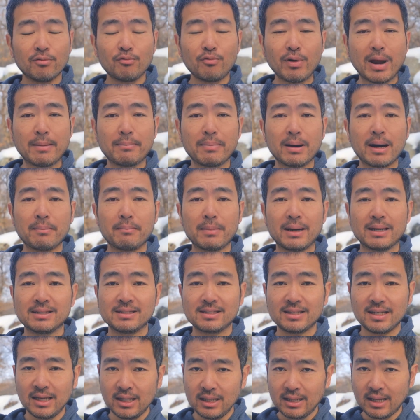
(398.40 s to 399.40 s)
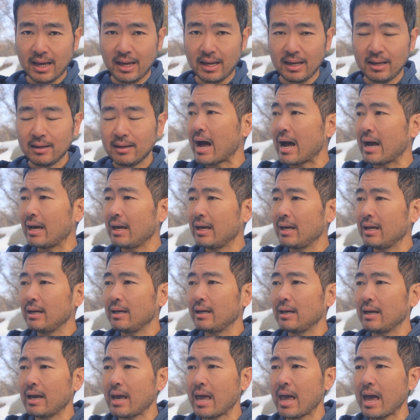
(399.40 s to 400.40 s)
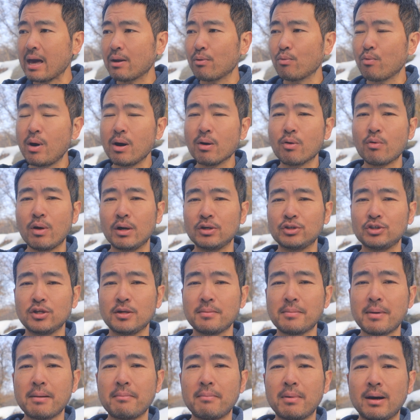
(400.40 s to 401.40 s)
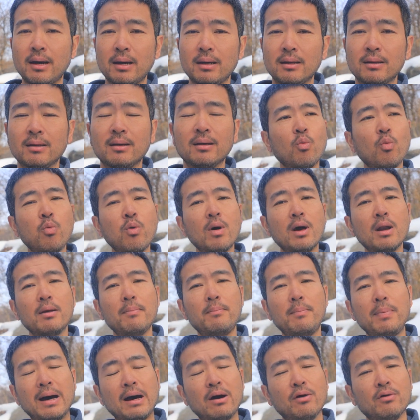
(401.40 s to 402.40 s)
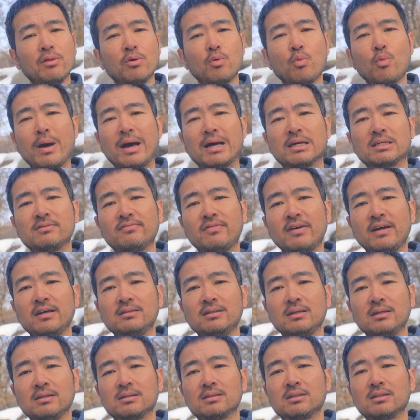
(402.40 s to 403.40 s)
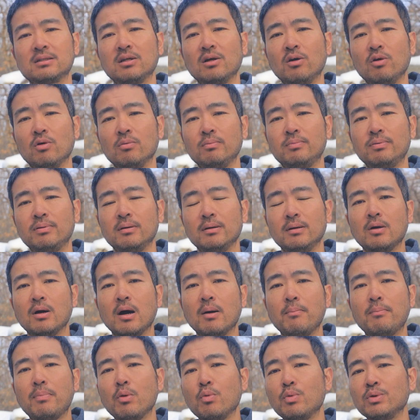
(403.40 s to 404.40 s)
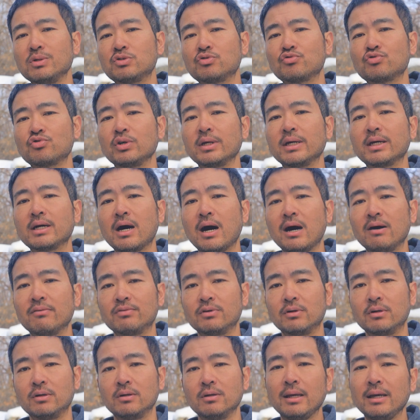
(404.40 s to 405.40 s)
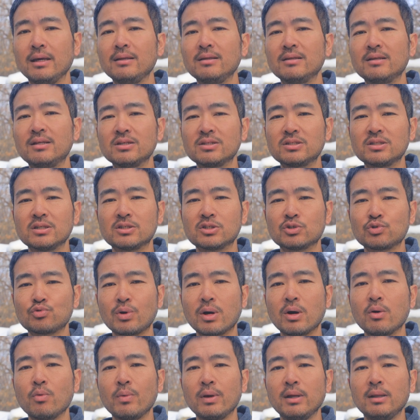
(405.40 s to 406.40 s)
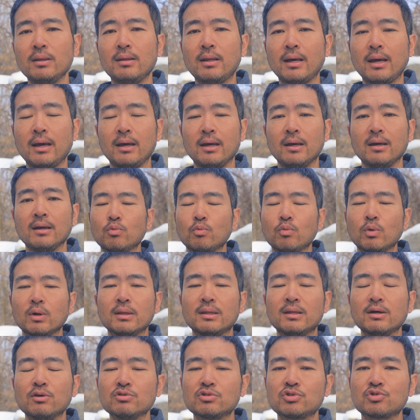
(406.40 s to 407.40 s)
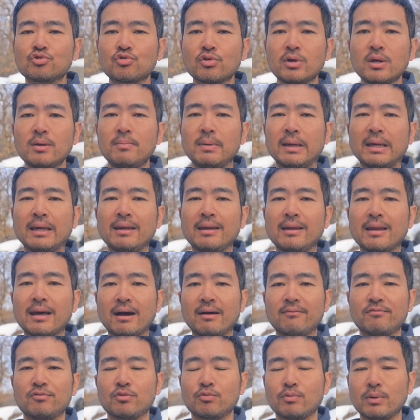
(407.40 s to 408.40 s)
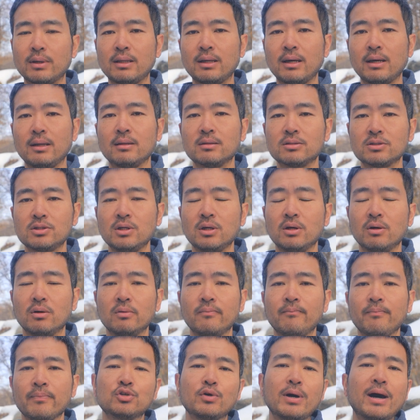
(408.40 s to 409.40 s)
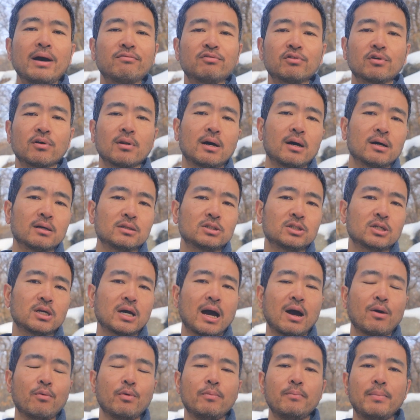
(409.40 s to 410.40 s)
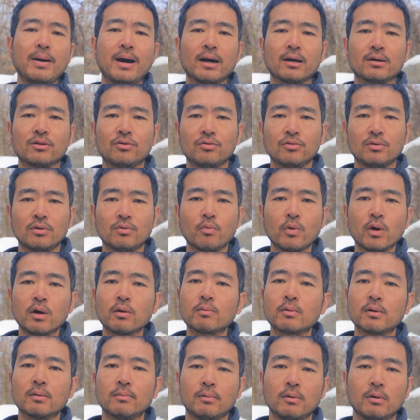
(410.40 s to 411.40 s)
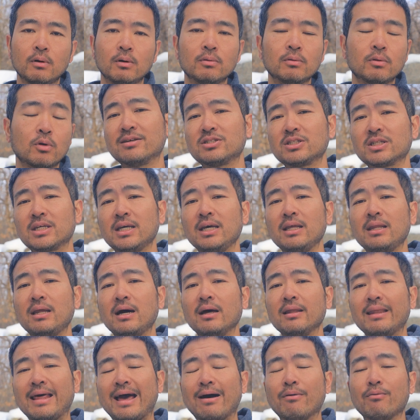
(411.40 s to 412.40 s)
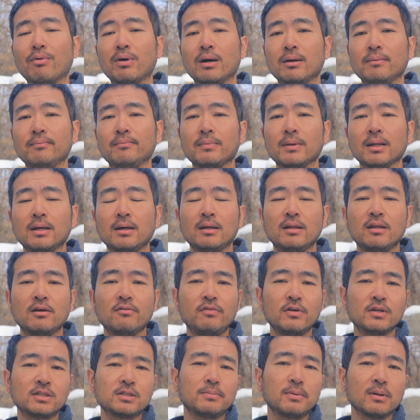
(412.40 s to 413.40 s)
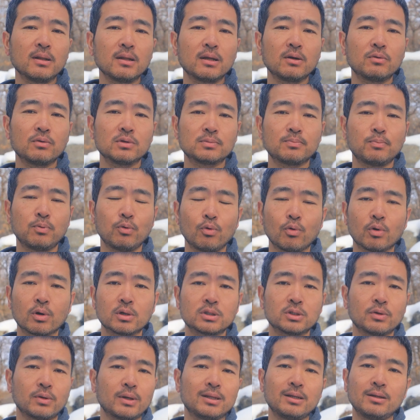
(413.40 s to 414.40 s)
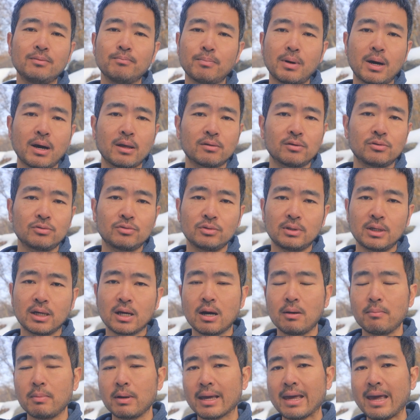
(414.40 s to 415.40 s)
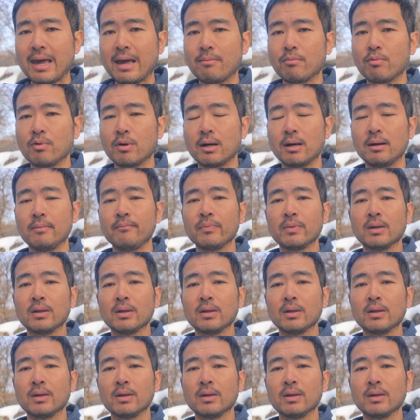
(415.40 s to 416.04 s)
wrap up my ski day, I had one question in my mind. What about the west-facing slope, but with tree cover? In this strong wind day, would those trees be enough to retain the snow? So after lunch, I went back to the Wilbur and skied down that run. The visibility was poor, so I didn't bother to take out my camera.